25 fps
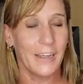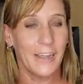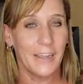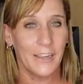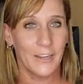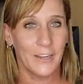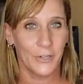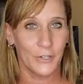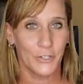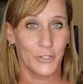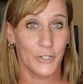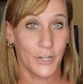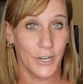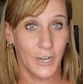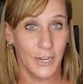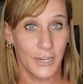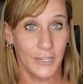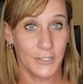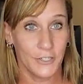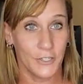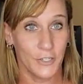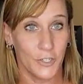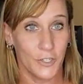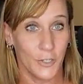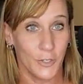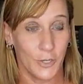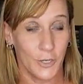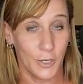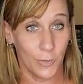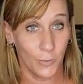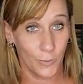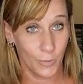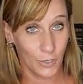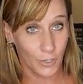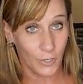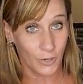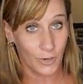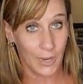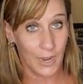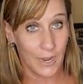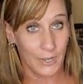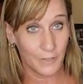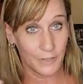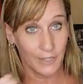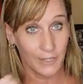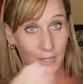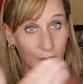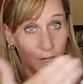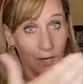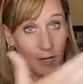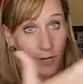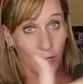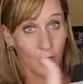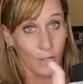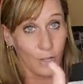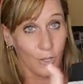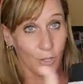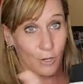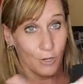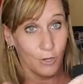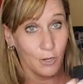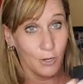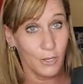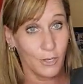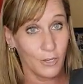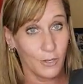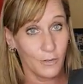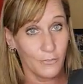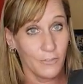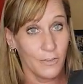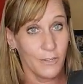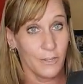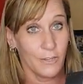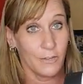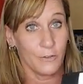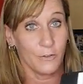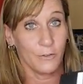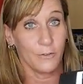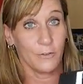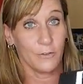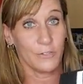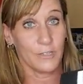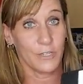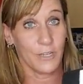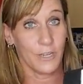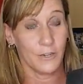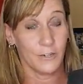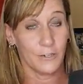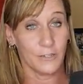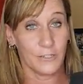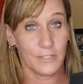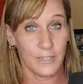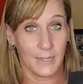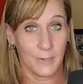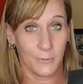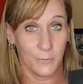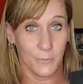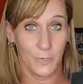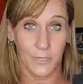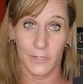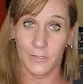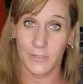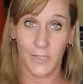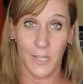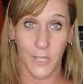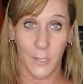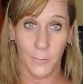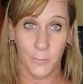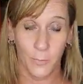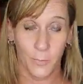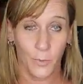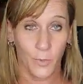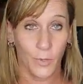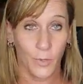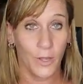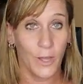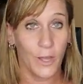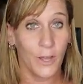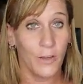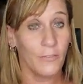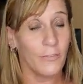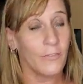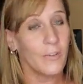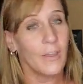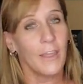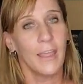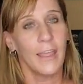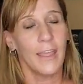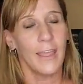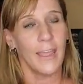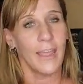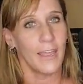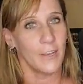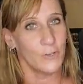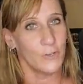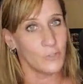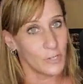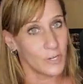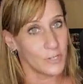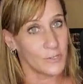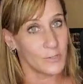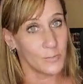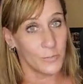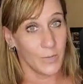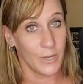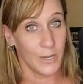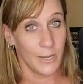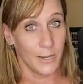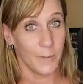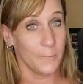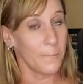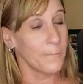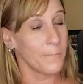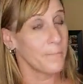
You're trying to do it when you're out there learning your vehicle to understand what it's capable of. And trust me,